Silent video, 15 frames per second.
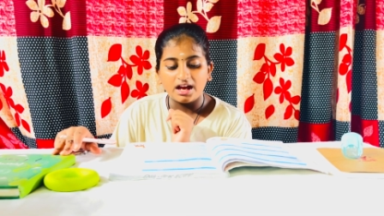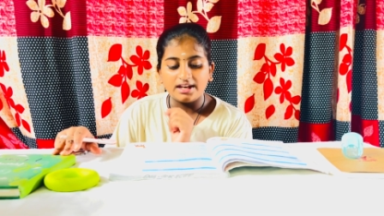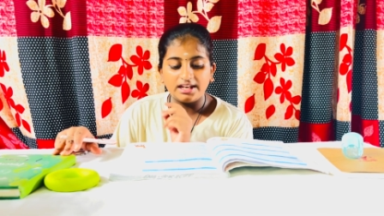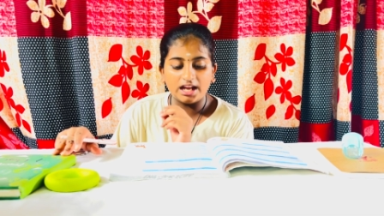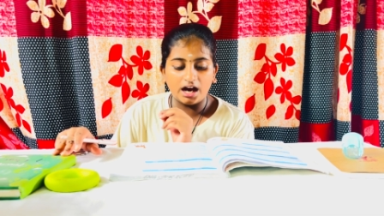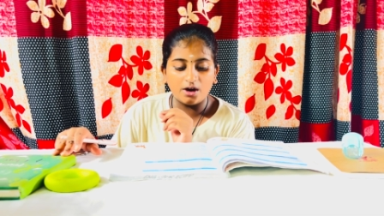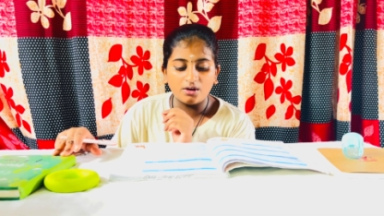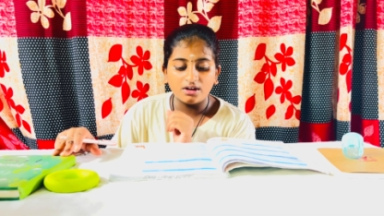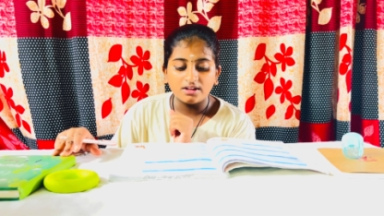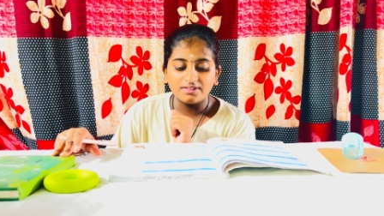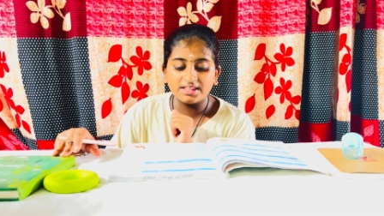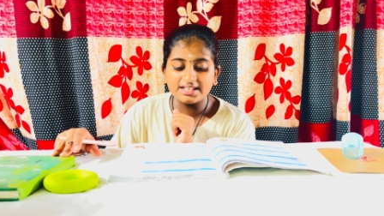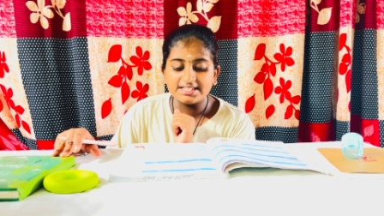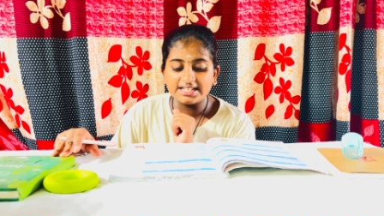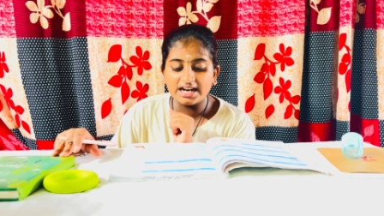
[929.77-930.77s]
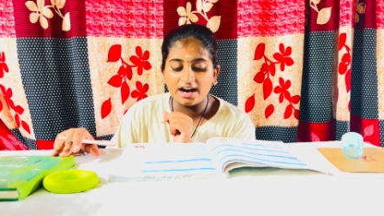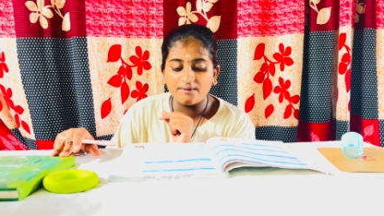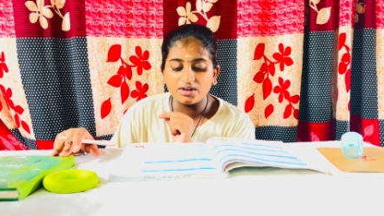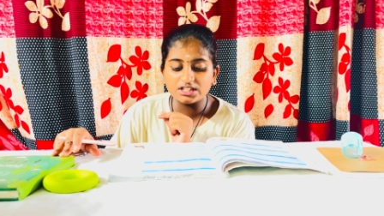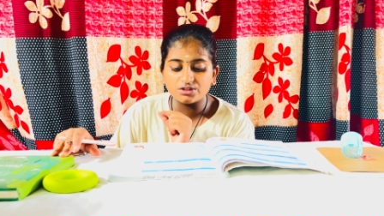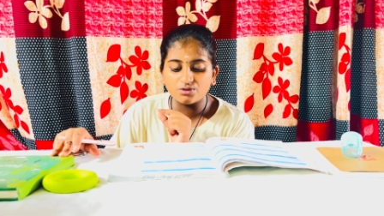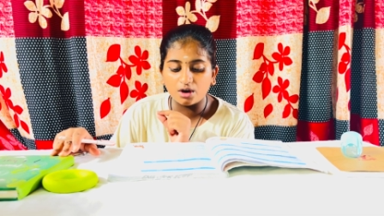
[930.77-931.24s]
Now, the deer
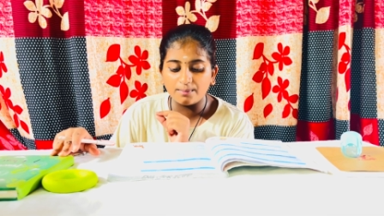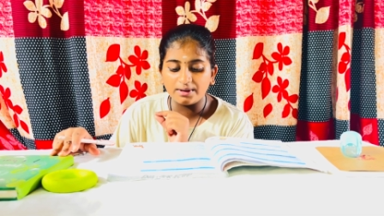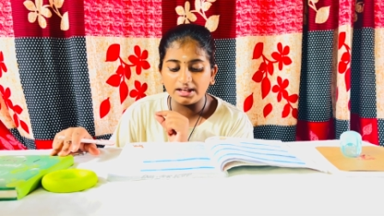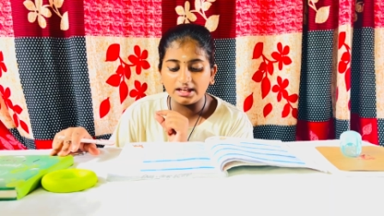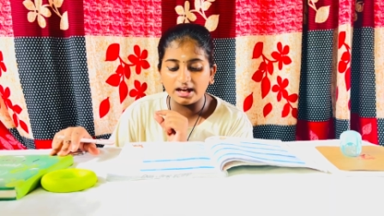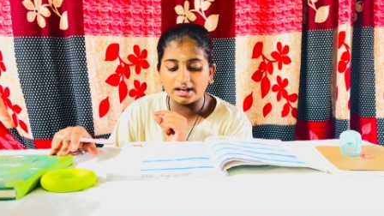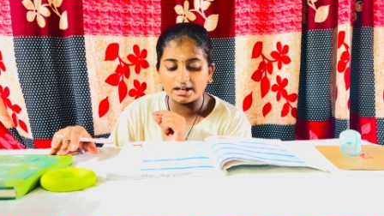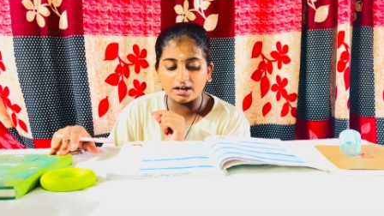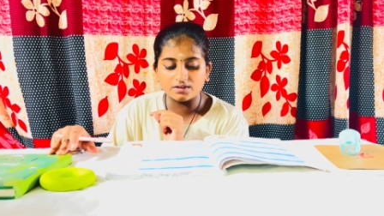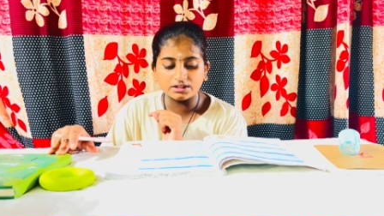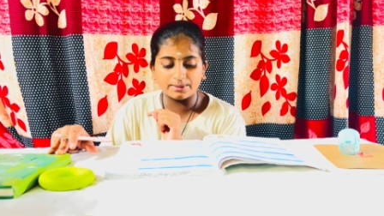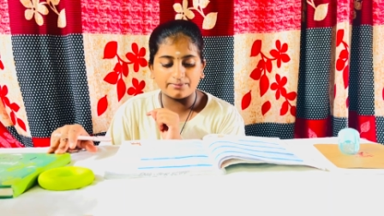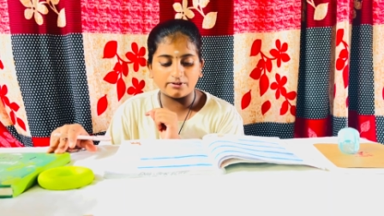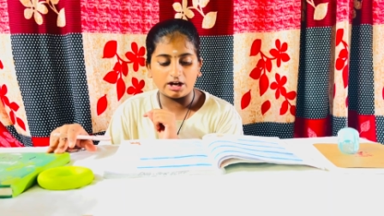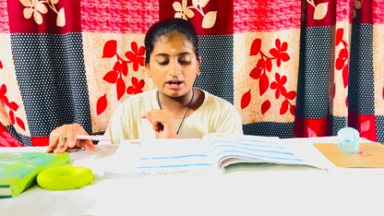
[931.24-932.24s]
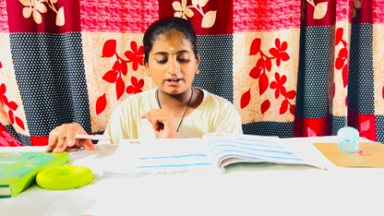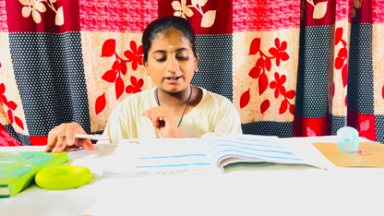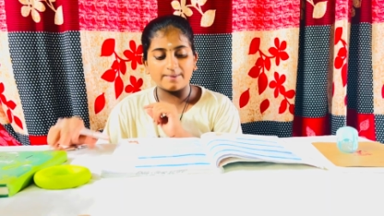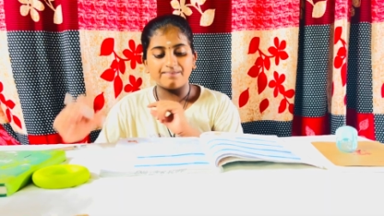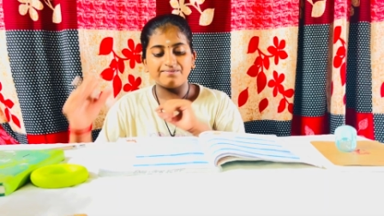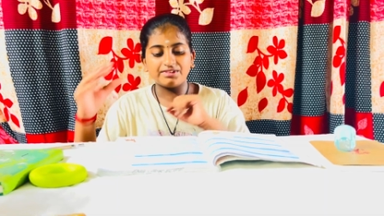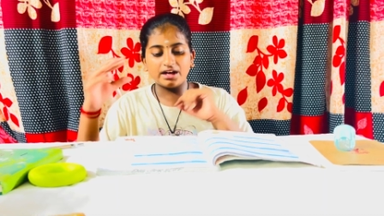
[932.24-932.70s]
was roaming around the park.
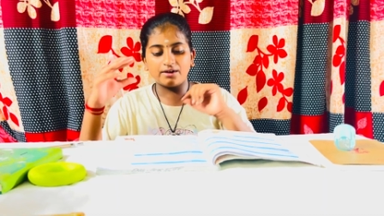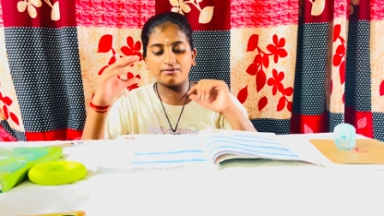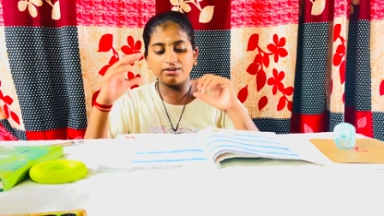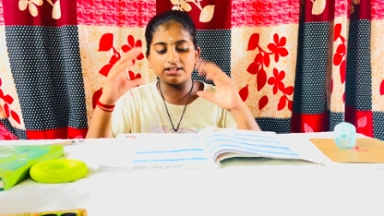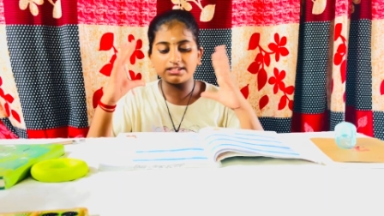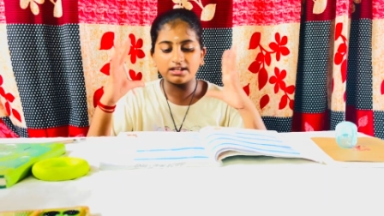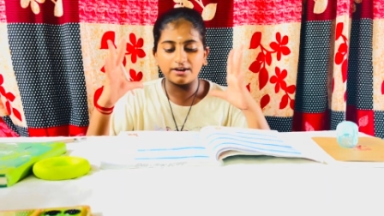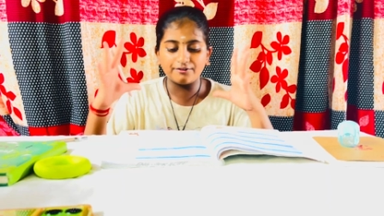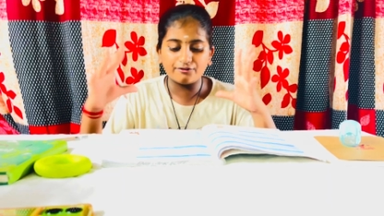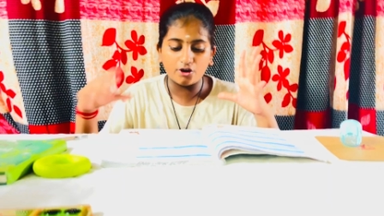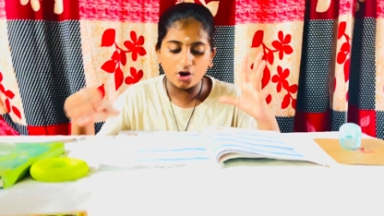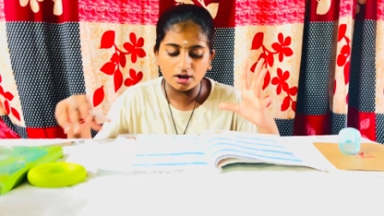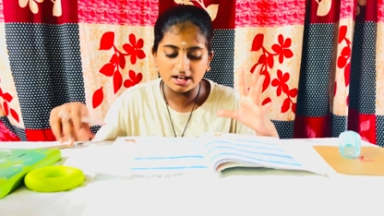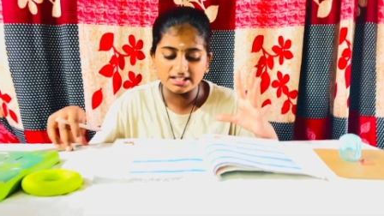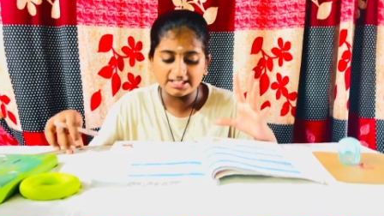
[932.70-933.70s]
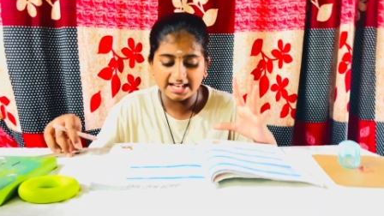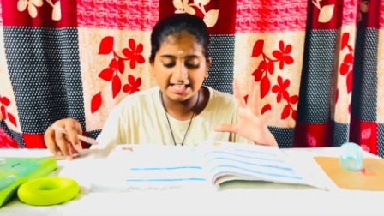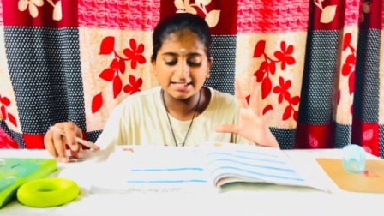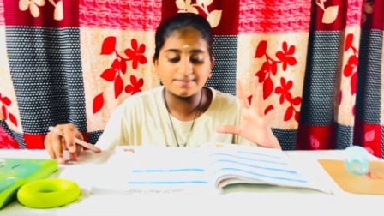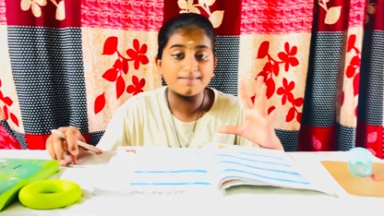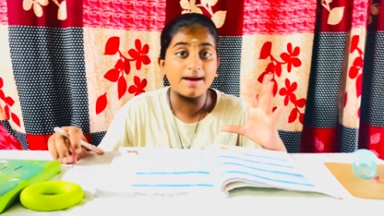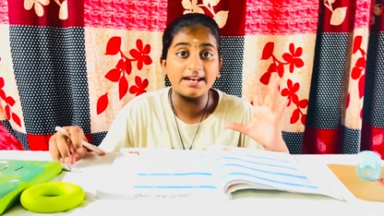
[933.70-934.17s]
The reserve forest
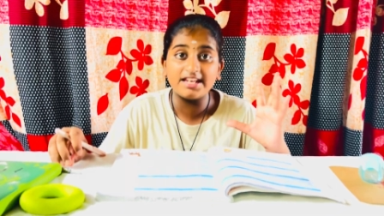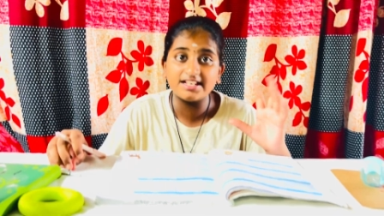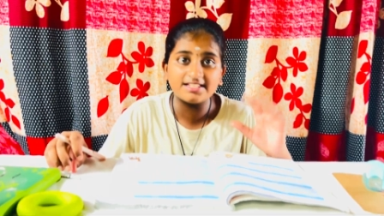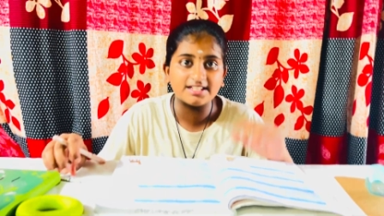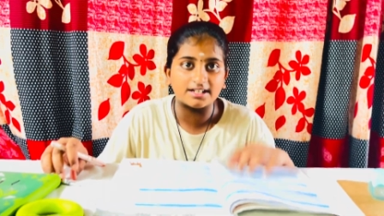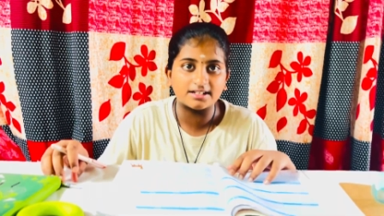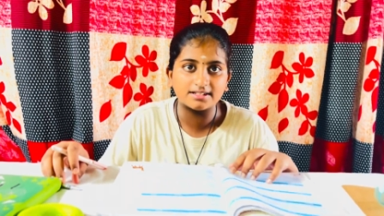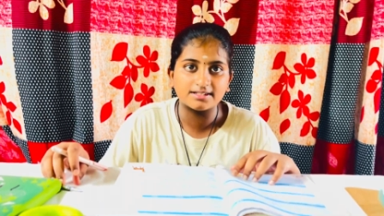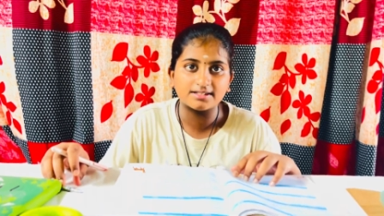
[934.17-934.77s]
has many deer.